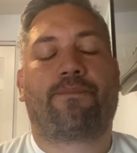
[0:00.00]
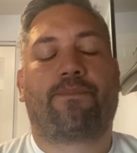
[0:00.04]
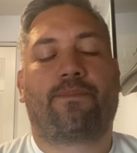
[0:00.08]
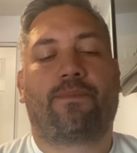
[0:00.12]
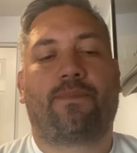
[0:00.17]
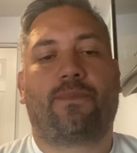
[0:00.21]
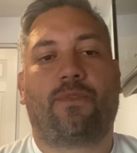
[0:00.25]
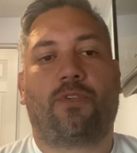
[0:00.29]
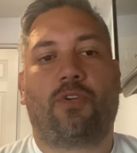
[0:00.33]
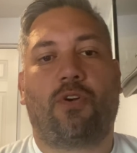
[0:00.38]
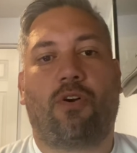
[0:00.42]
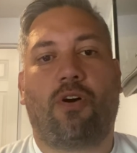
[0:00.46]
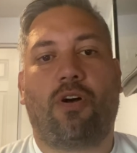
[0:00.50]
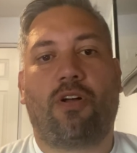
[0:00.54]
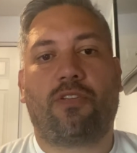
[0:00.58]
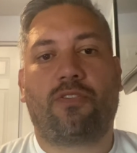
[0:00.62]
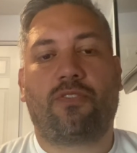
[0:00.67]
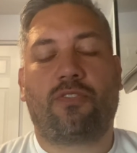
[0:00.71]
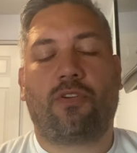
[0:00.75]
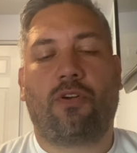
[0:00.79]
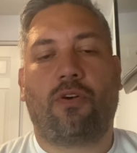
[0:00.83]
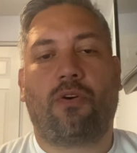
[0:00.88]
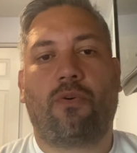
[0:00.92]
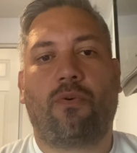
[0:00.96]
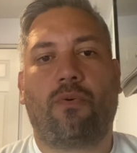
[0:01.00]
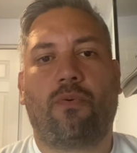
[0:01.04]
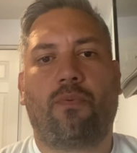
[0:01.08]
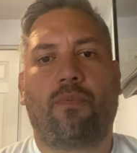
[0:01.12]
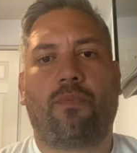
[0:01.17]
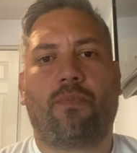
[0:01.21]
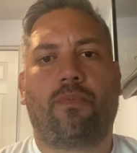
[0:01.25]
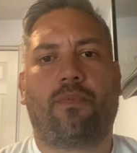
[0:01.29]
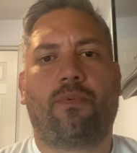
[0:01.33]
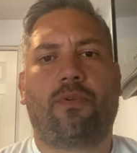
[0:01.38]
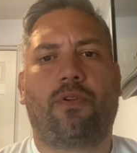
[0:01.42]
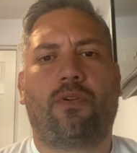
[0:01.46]
You're also,
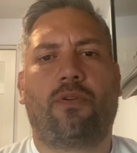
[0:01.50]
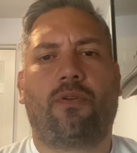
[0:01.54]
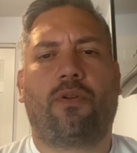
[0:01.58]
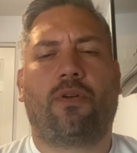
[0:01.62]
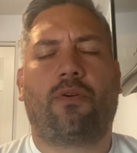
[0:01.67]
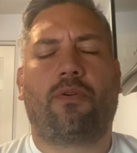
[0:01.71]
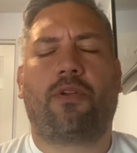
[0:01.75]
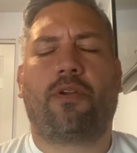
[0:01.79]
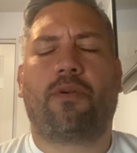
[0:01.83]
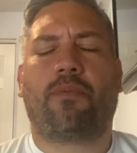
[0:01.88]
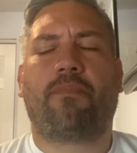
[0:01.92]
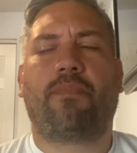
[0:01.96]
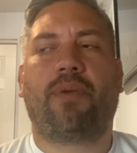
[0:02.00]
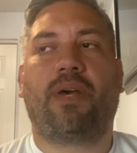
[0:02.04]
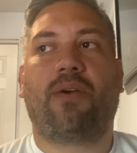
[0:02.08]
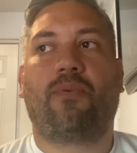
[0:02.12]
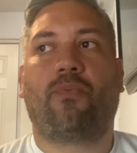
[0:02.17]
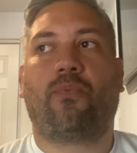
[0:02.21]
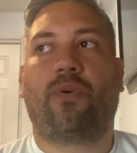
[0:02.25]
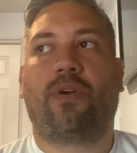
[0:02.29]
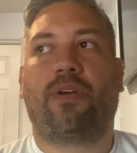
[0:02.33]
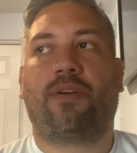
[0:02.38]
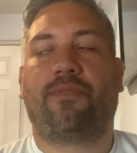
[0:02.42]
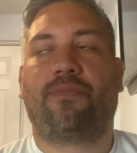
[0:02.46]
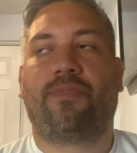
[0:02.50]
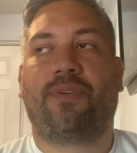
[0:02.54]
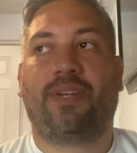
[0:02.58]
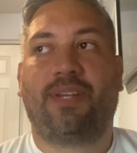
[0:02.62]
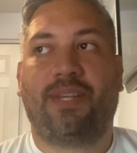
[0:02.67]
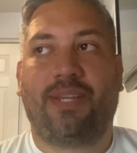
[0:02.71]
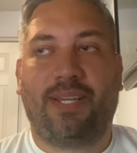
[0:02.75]
you know, you're met with,